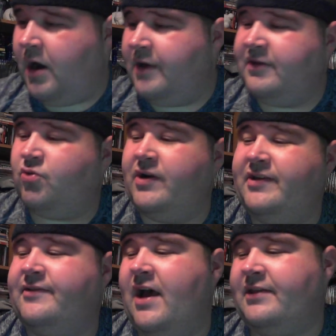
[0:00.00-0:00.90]
This one
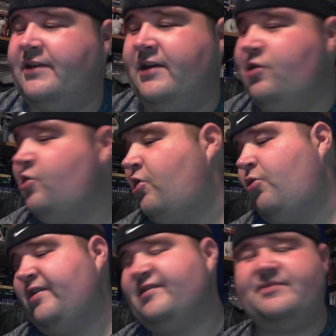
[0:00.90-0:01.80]
is not the, you
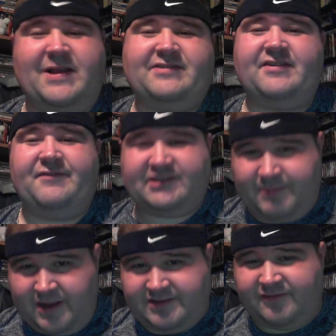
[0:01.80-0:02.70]
know,
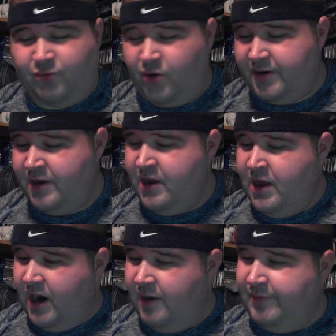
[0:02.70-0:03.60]
expensive one,
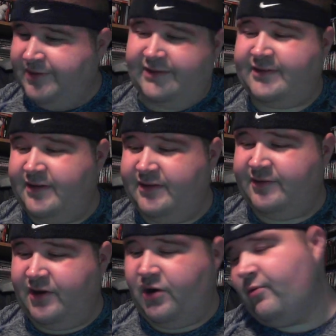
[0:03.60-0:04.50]
but this is,
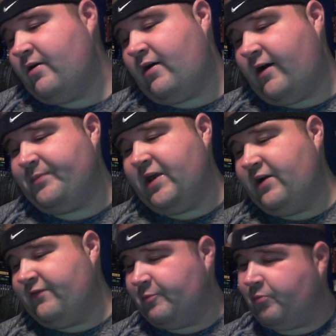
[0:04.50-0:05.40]
you know, up
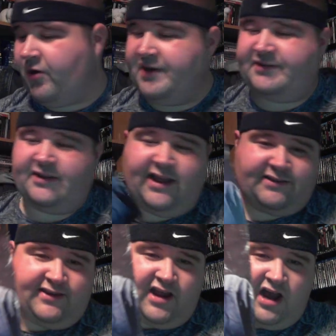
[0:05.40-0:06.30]
there for price, and
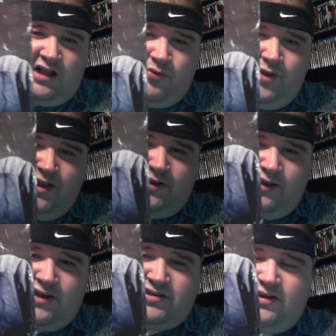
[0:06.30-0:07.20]
that's the Halloween
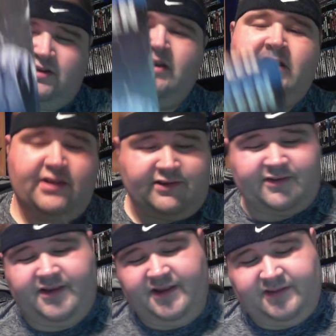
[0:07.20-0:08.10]
collection. This
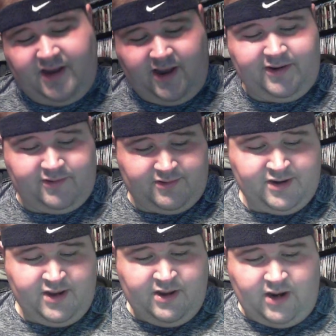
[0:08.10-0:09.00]
is the
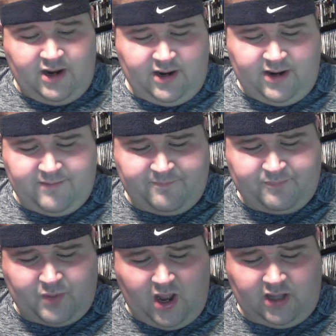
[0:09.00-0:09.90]
entire
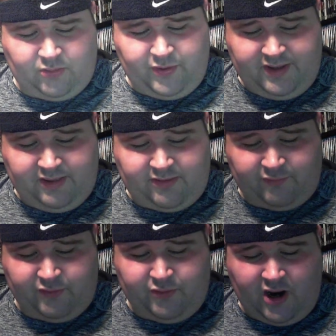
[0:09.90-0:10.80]
Halloween
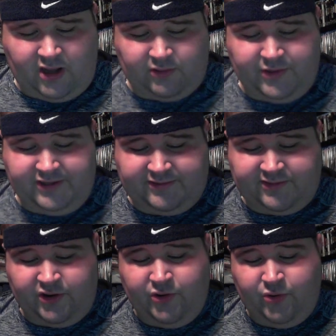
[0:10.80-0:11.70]
through Halloween
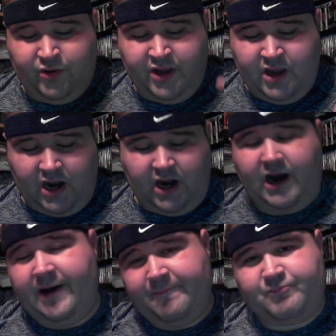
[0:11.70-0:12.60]
2,
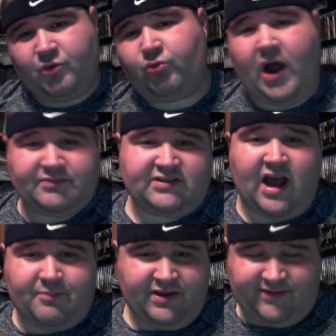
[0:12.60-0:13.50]
Rob
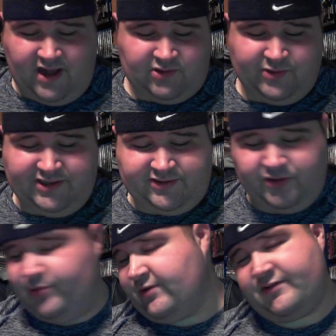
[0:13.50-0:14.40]
Zombie's Halloween
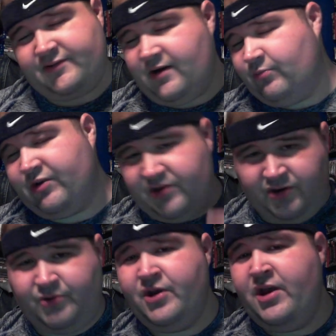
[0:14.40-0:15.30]
2. It doesn't come with, you know,